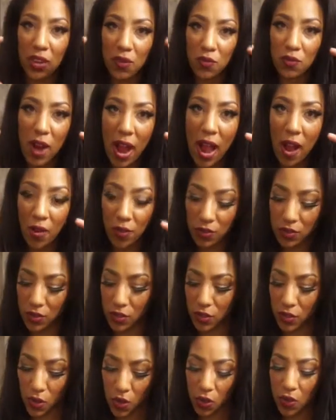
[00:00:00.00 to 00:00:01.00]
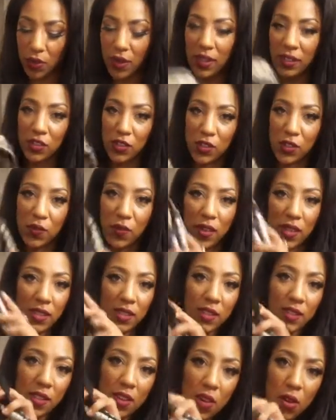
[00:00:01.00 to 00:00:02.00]
and round, so it just
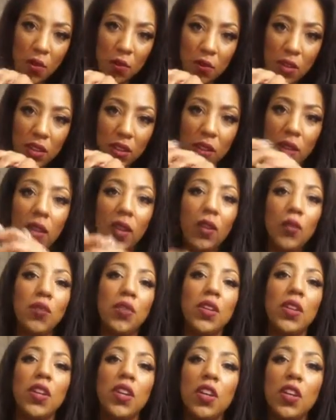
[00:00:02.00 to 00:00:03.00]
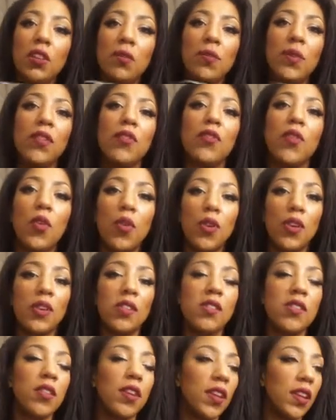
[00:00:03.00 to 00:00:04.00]
fits really, really good. But of
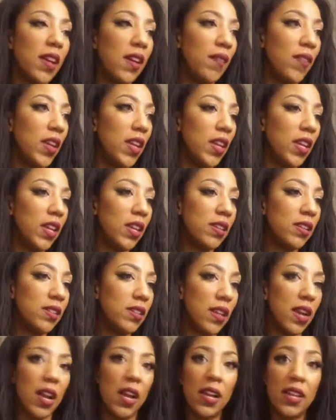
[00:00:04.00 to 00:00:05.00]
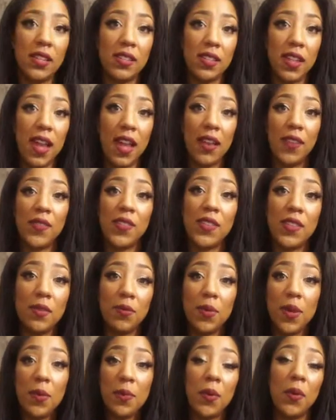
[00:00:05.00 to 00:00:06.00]
course, you can have any size. I've
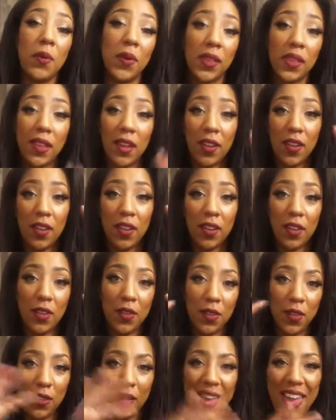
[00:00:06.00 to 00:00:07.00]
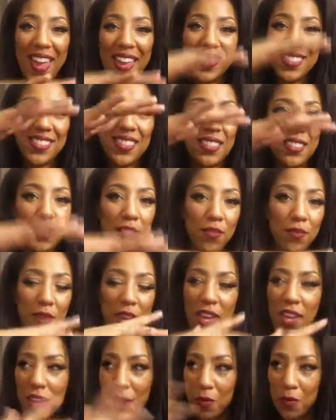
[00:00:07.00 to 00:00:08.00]
seen people with their, you know, their cases of
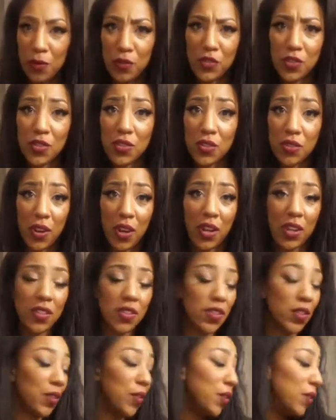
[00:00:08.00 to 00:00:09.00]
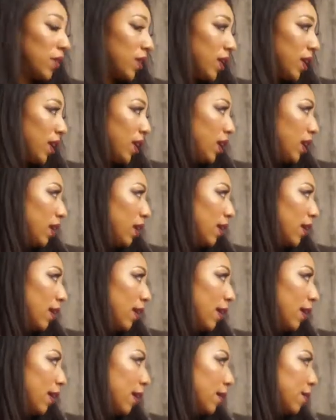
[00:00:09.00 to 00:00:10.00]
makeup, which is great too.
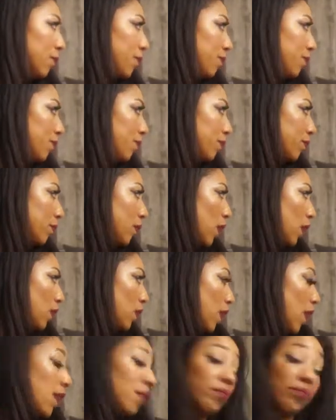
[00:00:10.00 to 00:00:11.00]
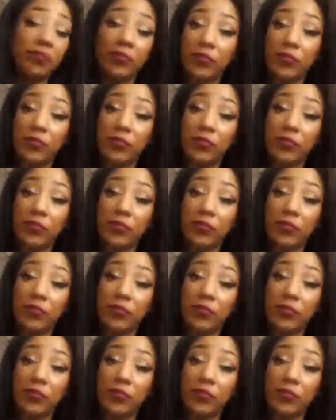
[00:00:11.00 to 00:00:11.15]
Yeah,